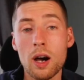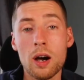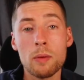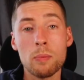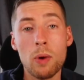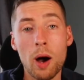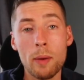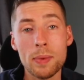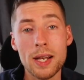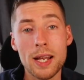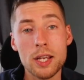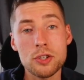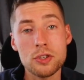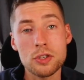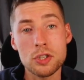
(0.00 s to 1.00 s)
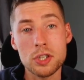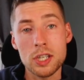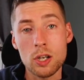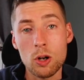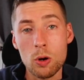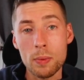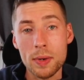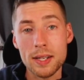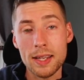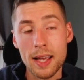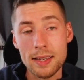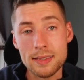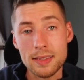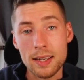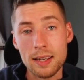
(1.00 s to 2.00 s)
on population genomic
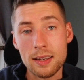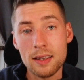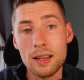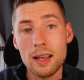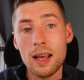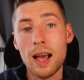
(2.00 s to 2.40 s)
testing